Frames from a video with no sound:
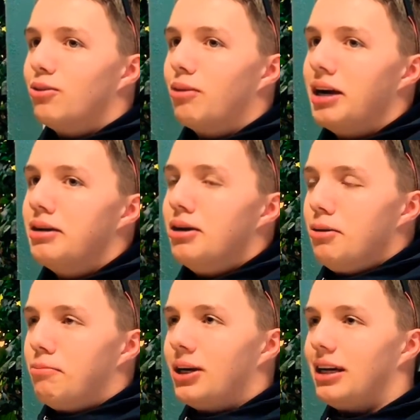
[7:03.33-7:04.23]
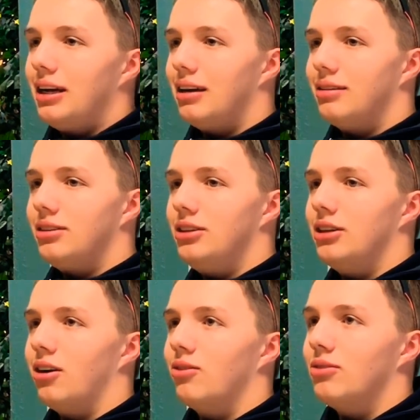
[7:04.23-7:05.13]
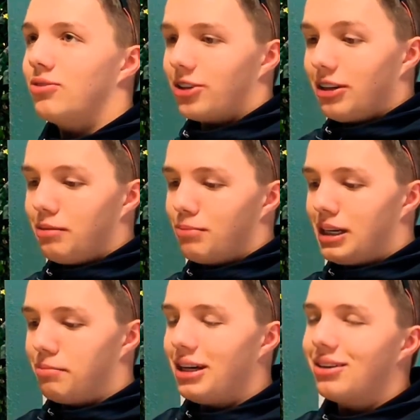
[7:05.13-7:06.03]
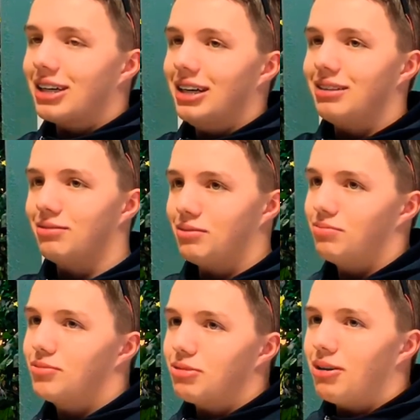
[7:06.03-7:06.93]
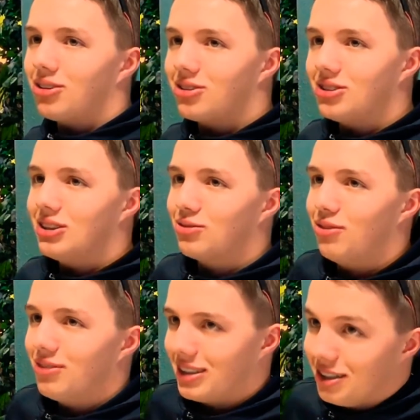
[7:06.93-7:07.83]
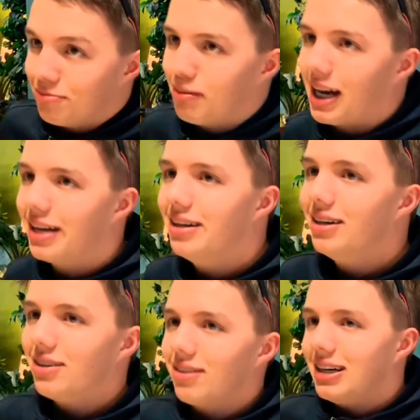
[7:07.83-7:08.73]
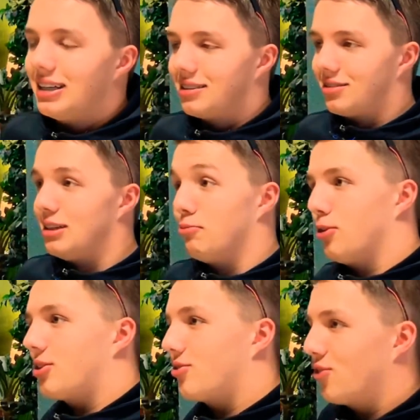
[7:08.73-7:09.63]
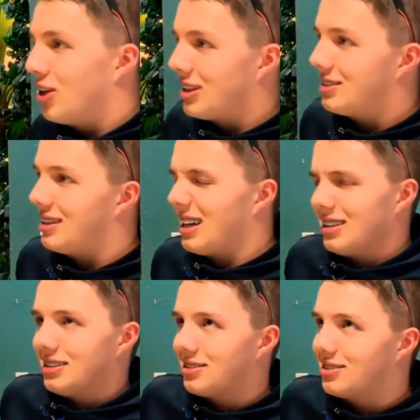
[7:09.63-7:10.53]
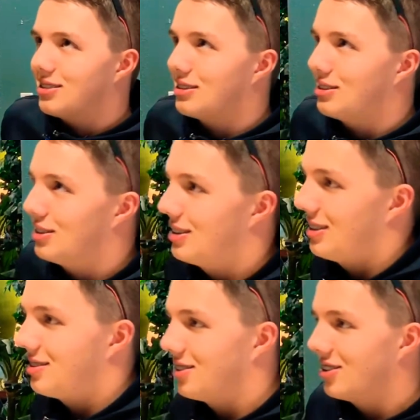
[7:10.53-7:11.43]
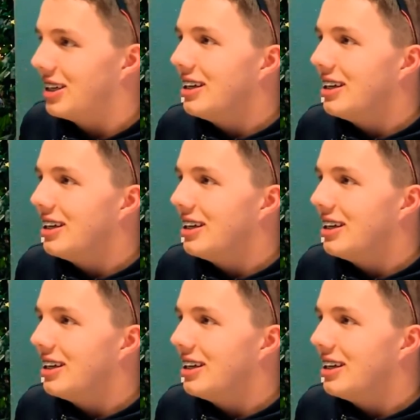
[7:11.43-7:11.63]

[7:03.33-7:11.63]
Right. But in America, democracy is what we live by. Right, it works for us, at least to this degree.